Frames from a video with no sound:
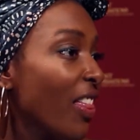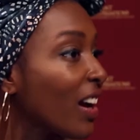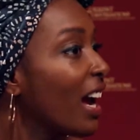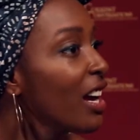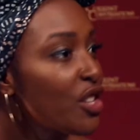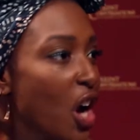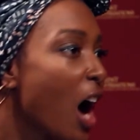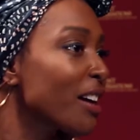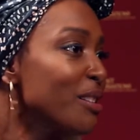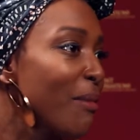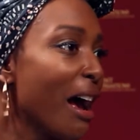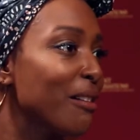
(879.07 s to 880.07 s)
Like, I had
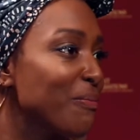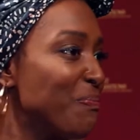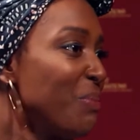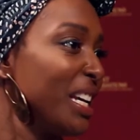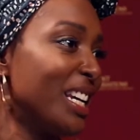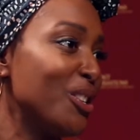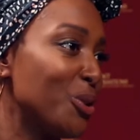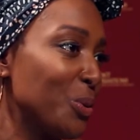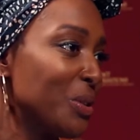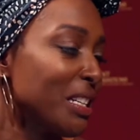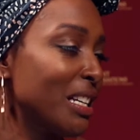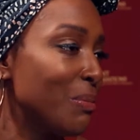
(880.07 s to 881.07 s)
talked about big
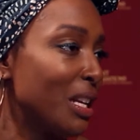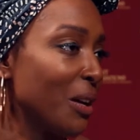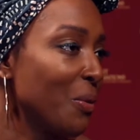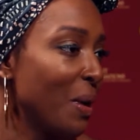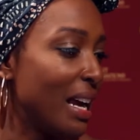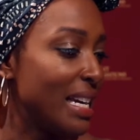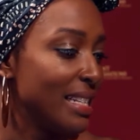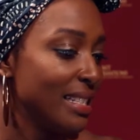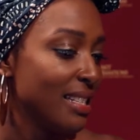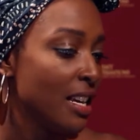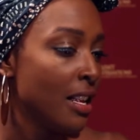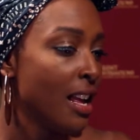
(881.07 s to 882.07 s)
issues in comedic ways,